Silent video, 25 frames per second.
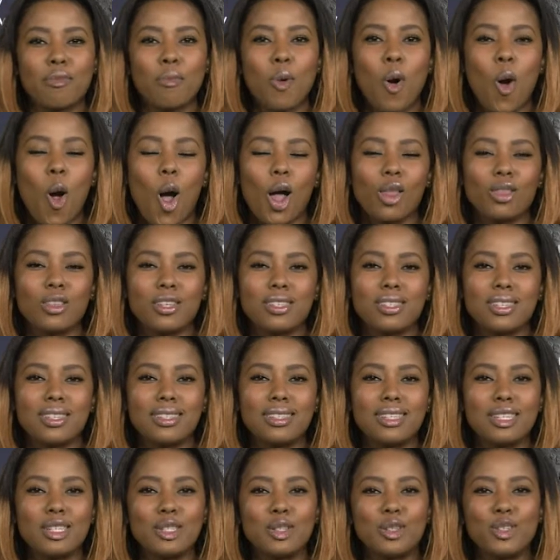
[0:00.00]
For more on the
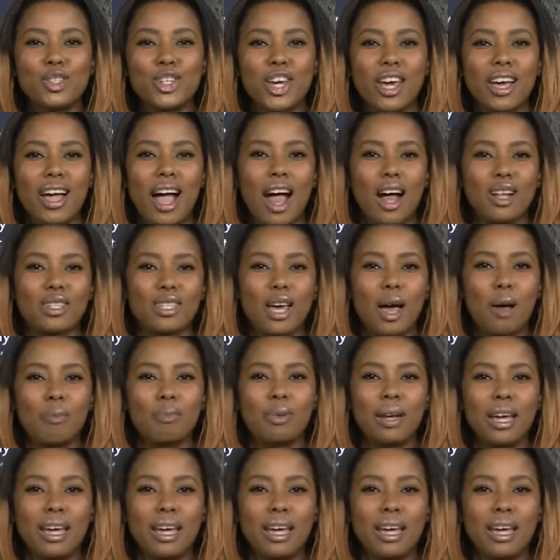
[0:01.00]
city, do check out our